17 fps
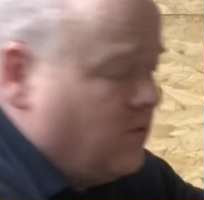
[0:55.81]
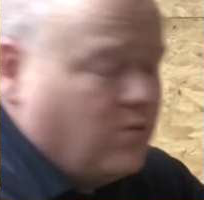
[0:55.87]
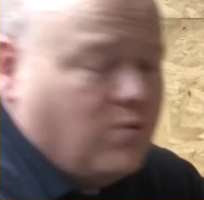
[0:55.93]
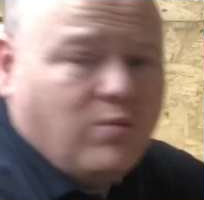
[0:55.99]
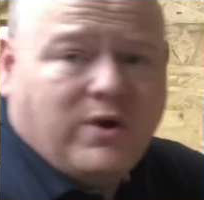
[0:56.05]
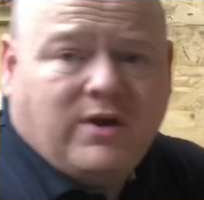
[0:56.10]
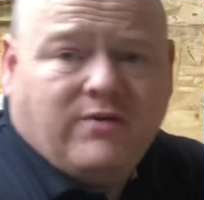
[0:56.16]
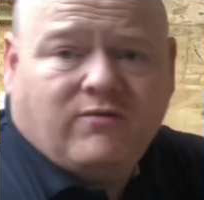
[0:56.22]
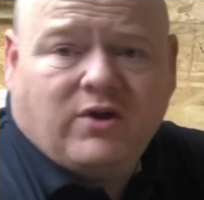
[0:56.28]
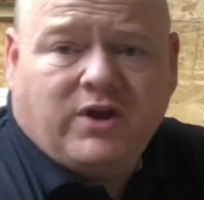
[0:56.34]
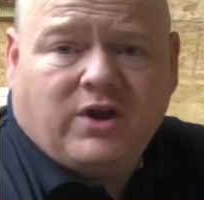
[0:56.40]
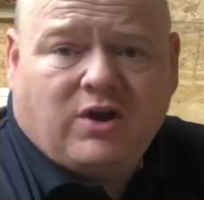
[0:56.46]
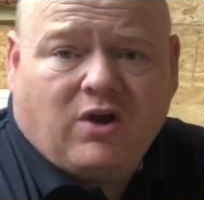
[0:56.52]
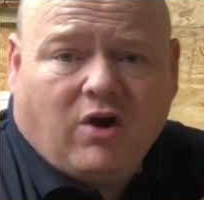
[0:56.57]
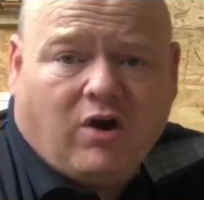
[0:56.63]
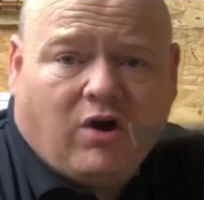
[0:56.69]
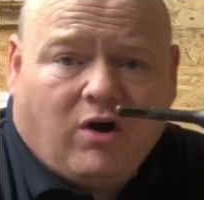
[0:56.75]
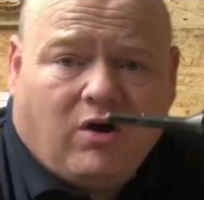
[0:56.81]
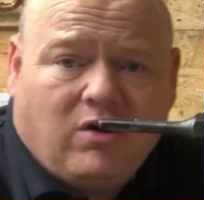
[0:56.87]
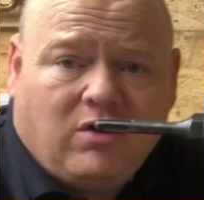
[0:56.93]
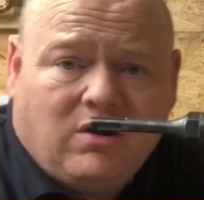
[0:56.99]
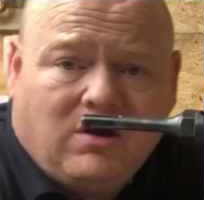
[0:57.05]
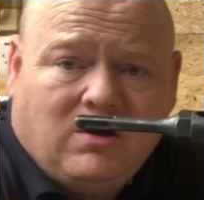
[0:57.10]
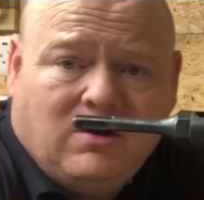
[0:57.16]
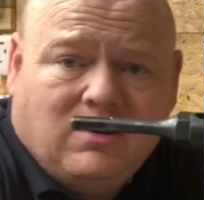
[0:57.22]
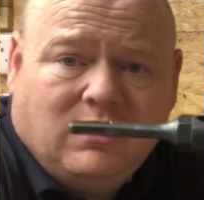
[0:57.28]
When you've got your core
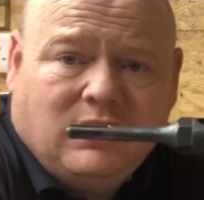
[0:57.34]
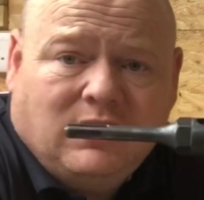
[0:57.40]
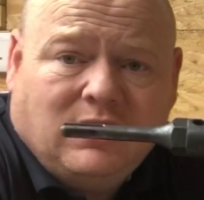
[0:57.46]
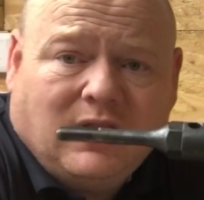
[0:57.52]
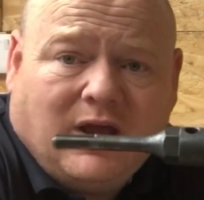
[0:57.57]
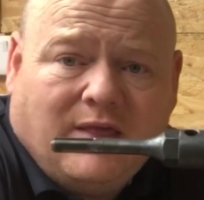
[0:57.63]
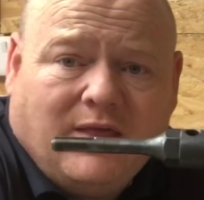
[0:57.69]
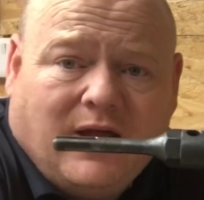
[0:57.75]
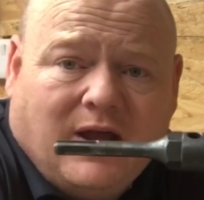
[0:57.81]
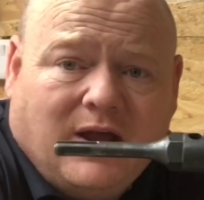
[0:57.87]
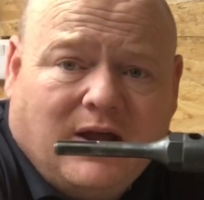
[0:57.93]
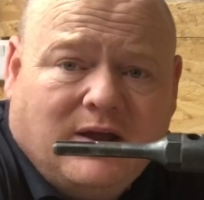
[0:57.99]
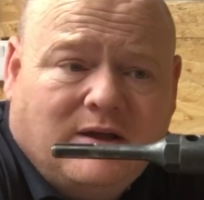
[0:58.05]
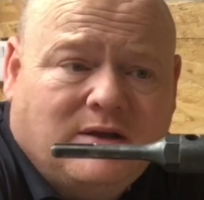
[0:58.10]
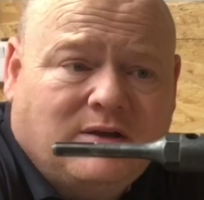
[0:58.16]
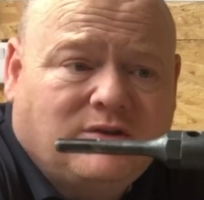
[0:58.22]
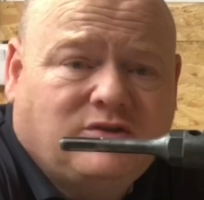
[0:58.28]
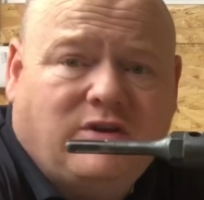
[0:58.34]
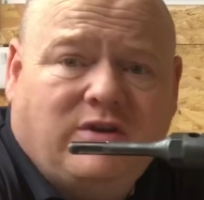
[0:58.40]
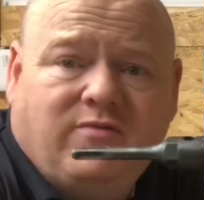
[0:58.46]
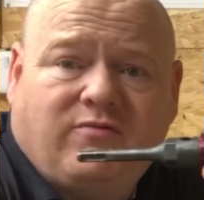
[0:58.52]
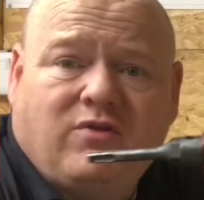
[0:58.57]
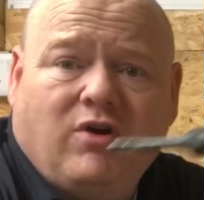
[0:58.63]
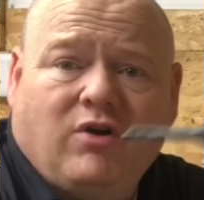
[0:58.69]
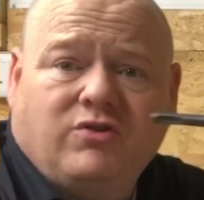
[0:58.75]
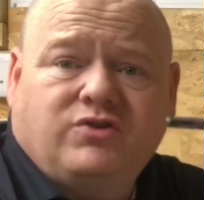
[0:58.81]
like that, so you've
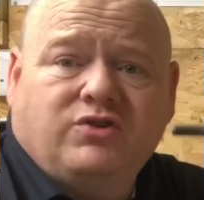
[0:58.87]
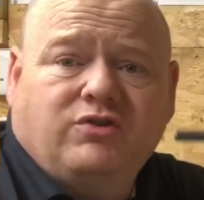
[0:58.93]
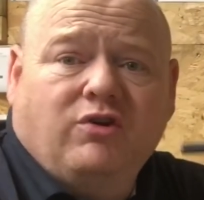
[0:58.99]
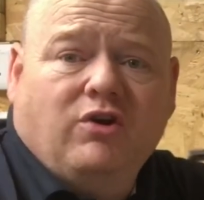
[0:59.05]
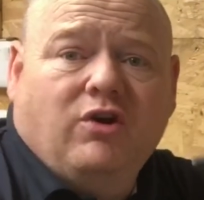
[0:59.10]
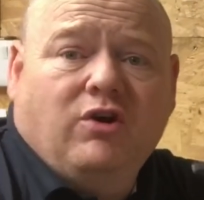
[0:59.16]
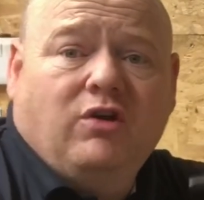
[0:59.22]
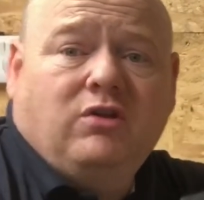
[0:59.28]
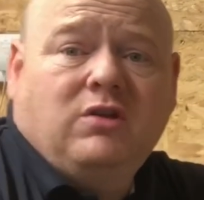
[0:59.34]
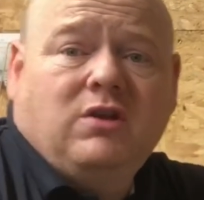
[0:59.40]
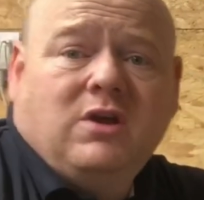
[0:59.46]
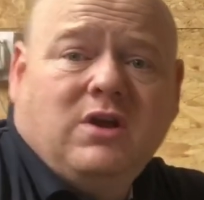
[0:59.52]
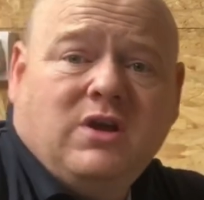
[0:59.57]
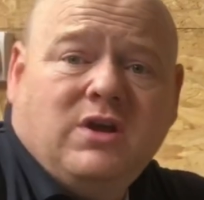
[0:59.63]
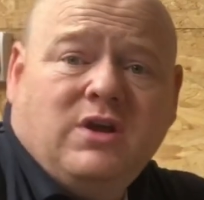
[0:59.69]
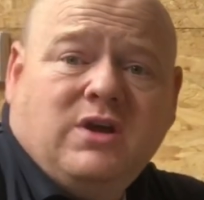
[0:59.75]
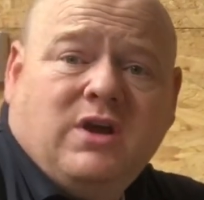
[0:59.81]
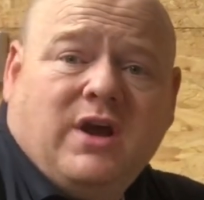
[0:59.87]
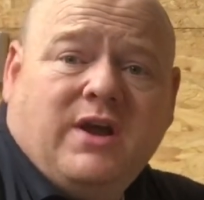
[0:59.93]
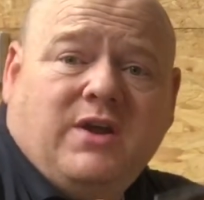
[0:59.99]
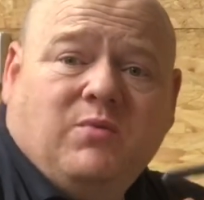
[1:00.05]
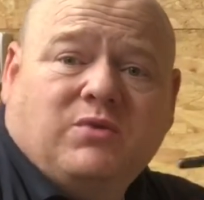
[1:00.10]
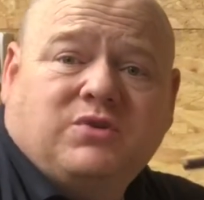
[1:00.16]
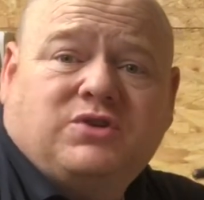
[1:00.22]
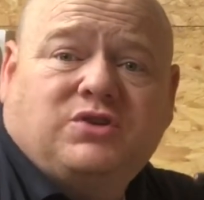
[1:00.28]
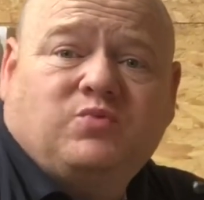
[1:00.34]
cored your hole and you
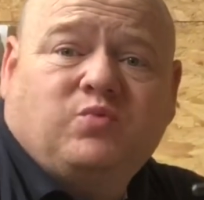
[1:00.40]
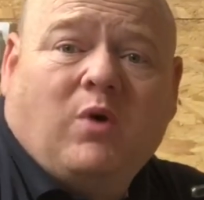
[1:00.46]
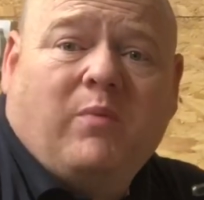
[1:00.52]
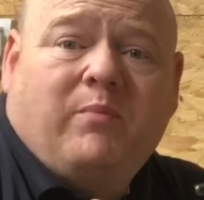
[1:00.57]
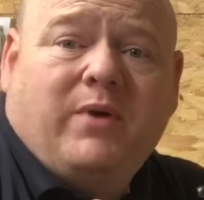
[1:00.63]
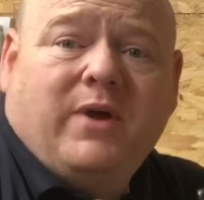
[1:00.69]
want to swap